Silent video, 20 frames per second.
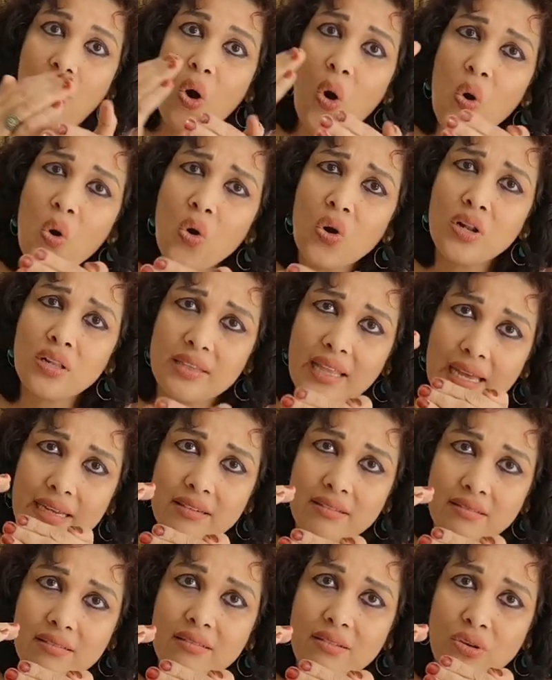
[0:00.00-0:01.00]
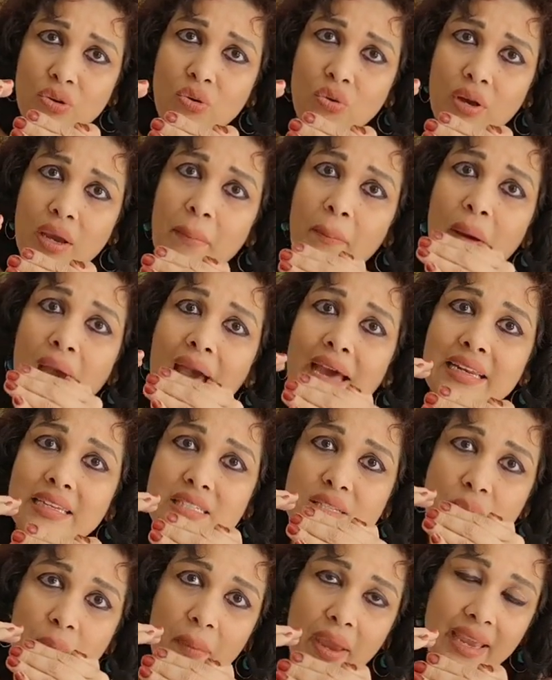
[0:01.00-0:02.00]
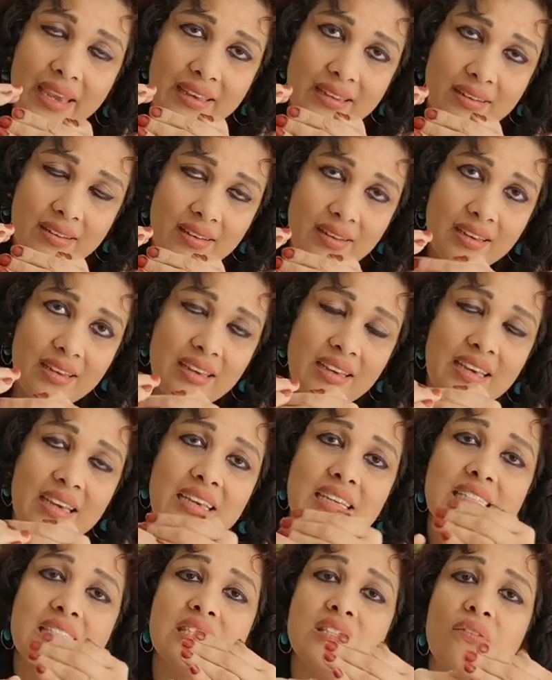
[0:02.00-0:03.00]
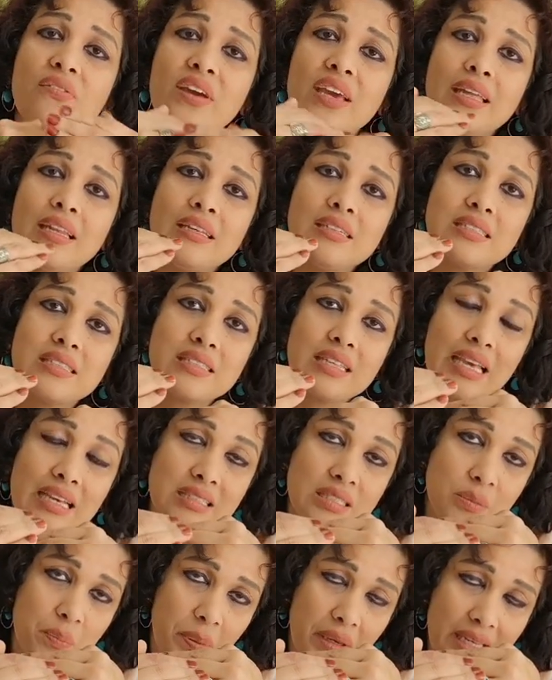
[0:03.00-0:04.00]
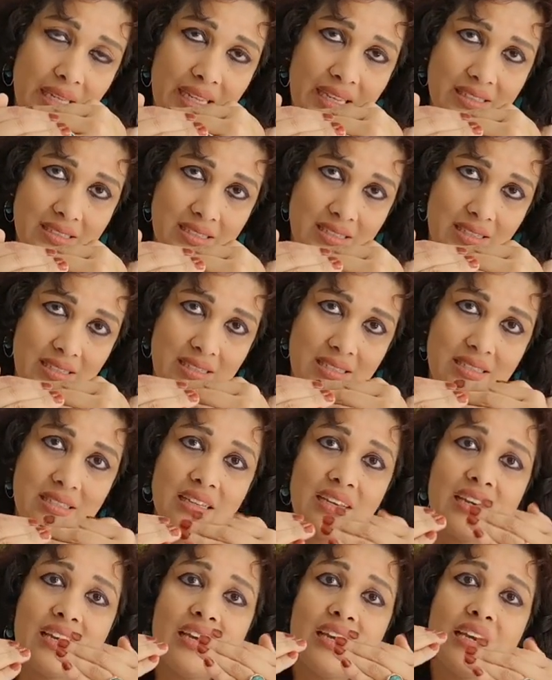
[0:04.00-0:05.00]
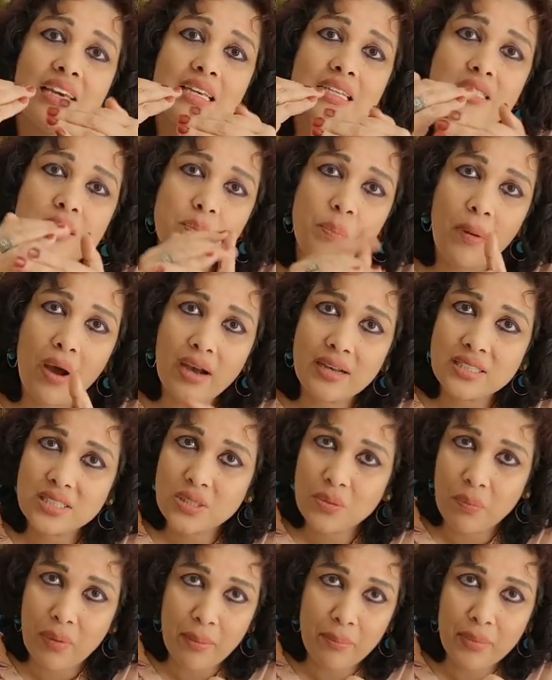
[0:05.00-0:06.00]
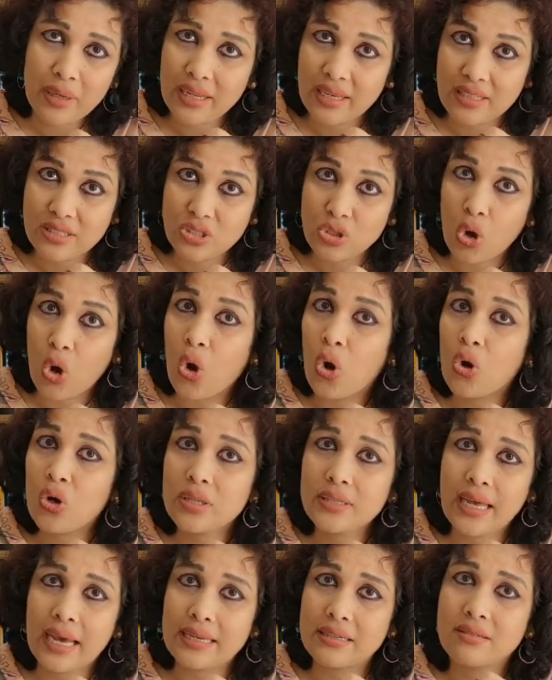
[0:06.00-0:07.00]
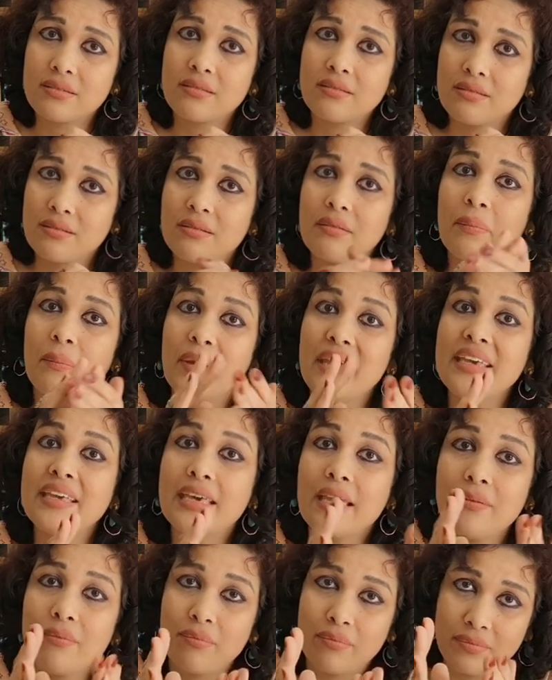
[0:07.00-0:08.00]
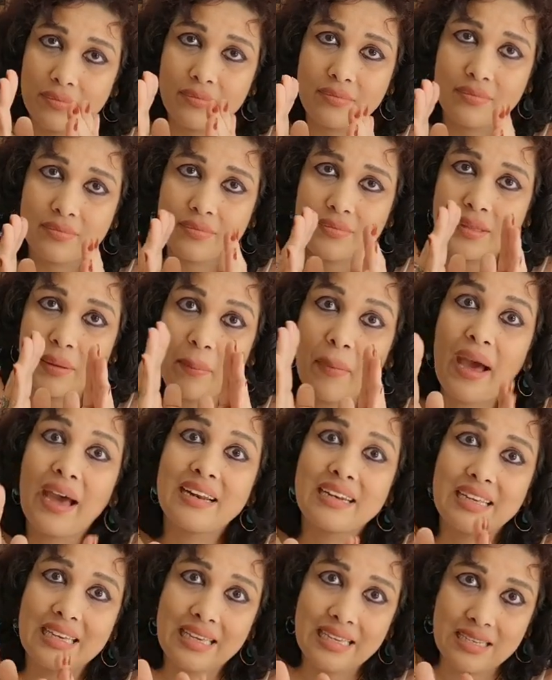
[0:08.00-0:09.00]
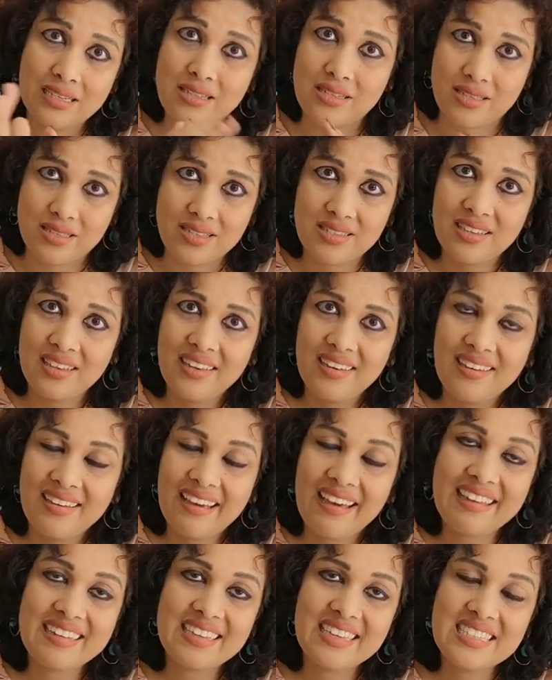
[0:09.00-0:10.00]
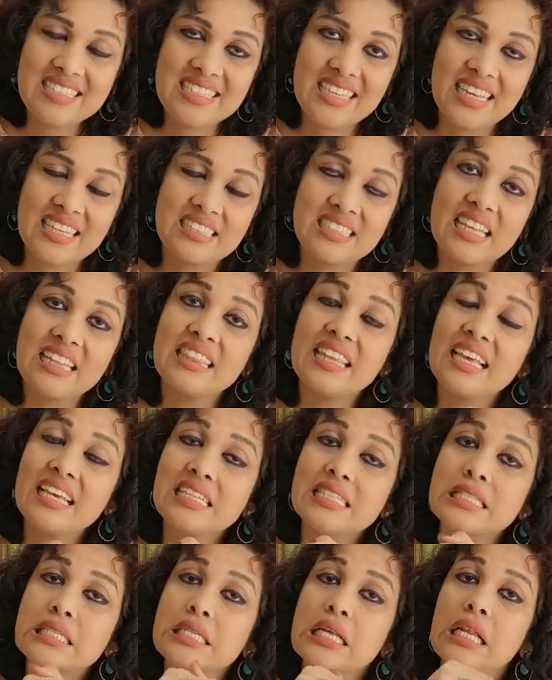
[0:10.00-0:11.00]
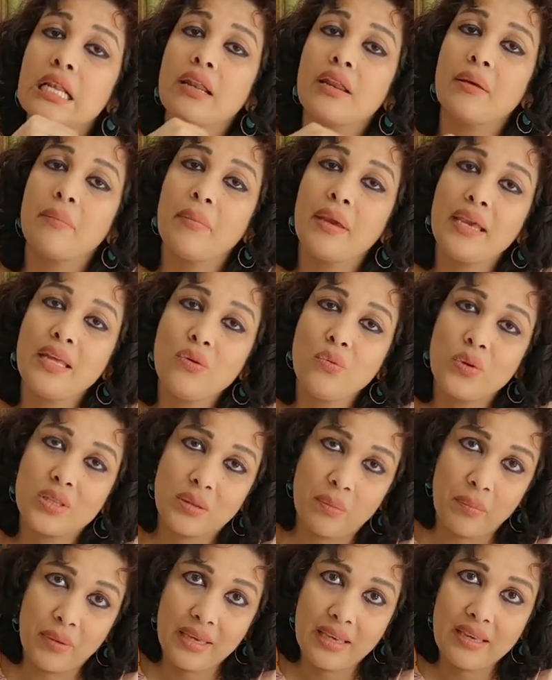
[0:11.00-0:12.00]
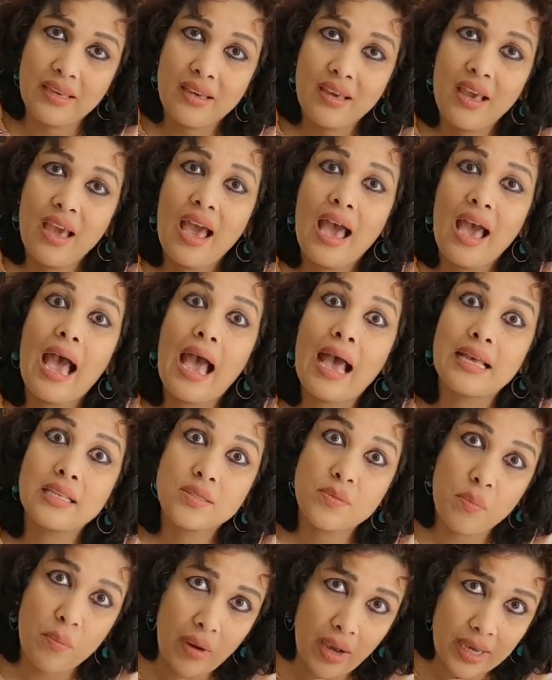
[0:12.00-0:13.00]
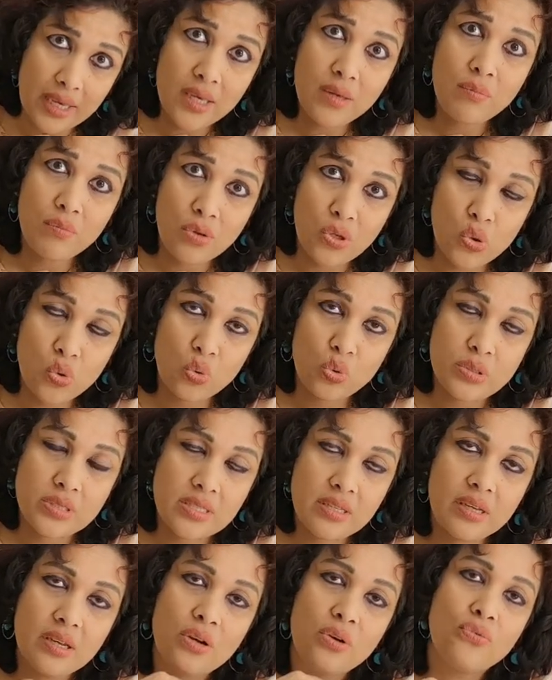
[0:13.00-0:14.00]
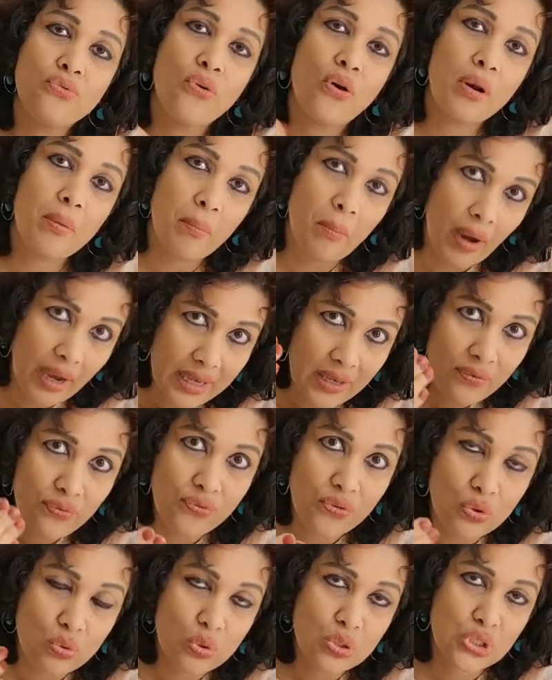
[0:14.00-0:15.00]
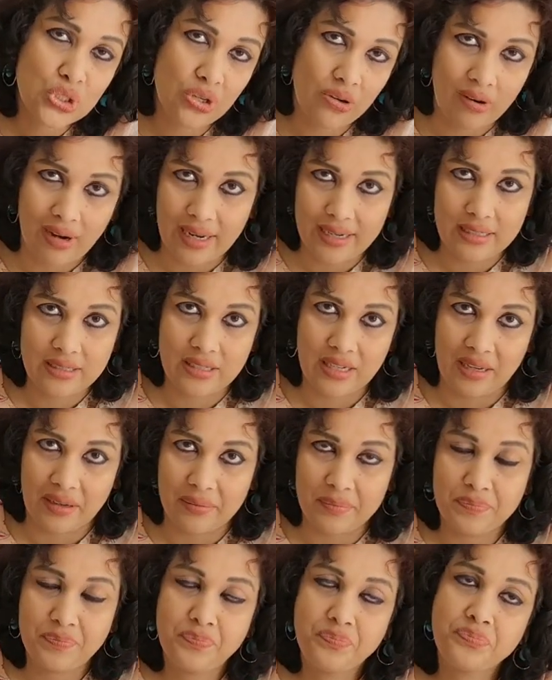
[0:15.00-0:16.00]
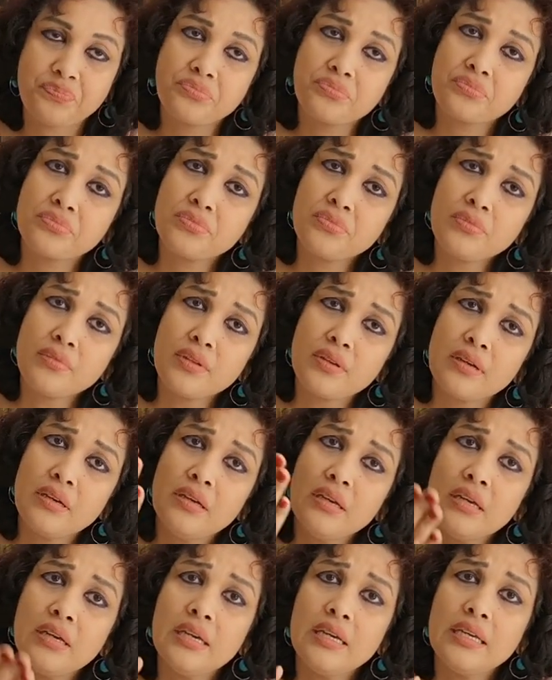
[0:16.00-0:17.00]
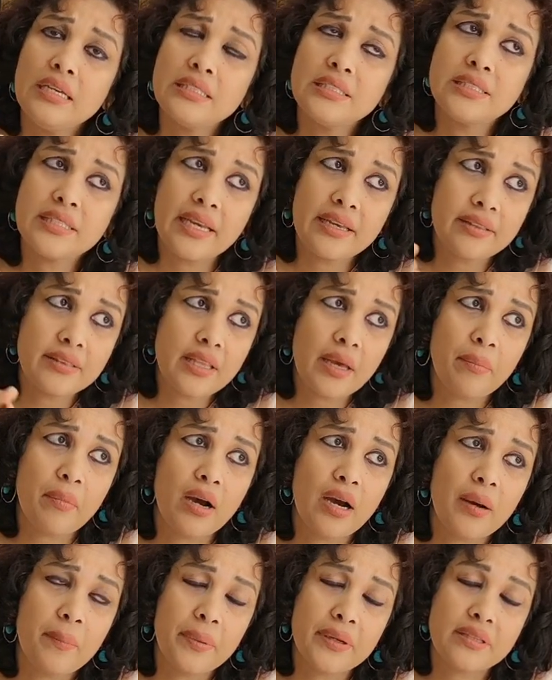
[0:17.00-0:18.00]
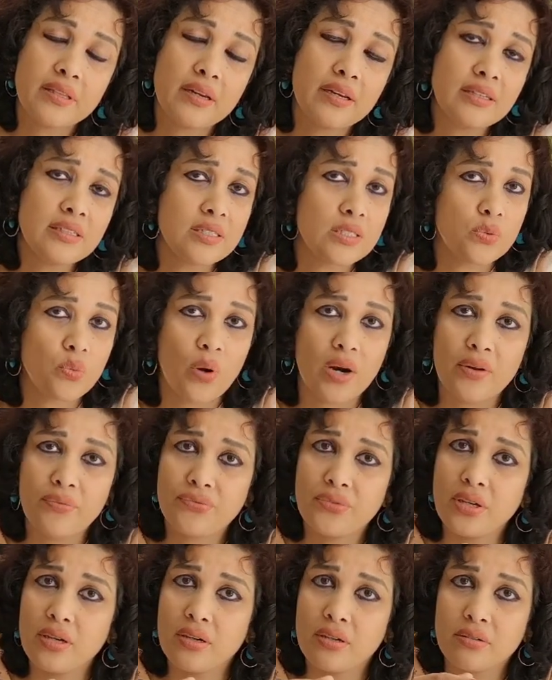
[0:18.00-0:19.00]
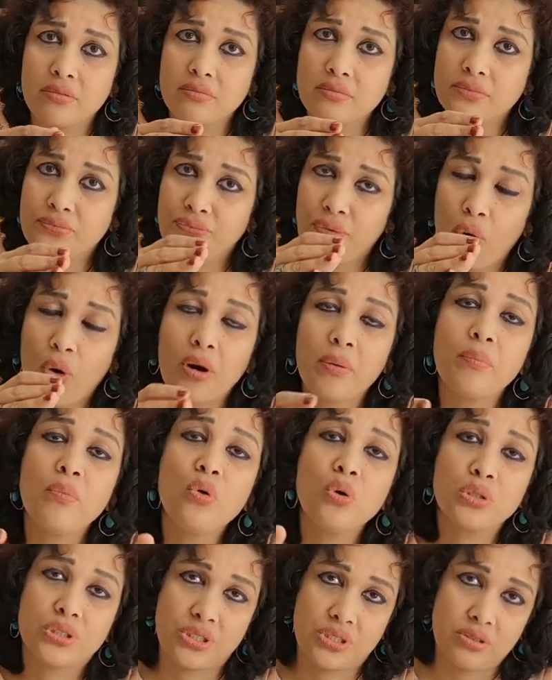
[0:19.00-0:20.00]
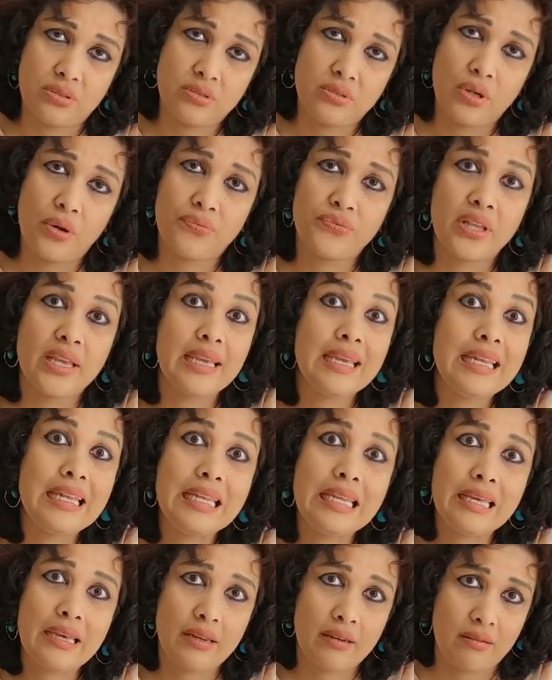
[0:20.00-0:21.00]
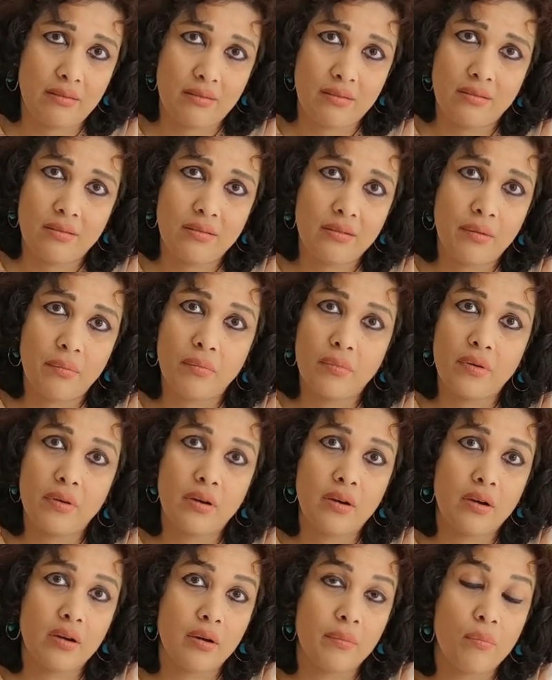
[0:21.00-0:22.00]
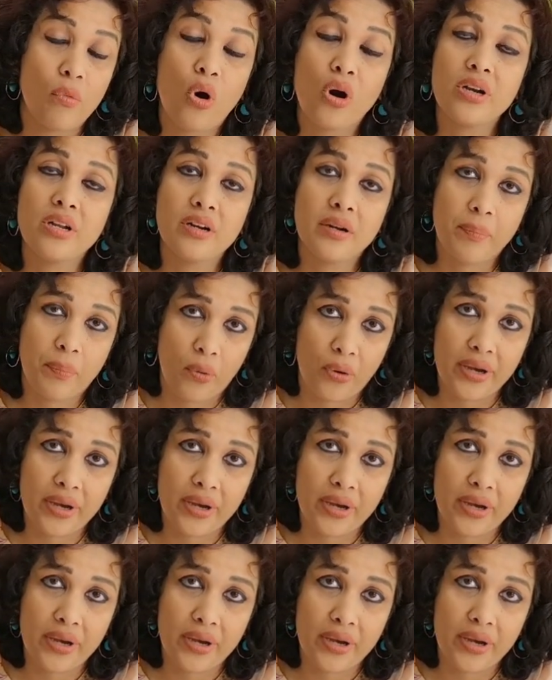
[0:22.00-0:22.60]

all that, you know, a man is made is the various experiences, his past memories, all that make him the man he is. And he says that they still remain with me as my muse for my future writing. Jayanta Mahapatra is one of the foremost of the Indian modern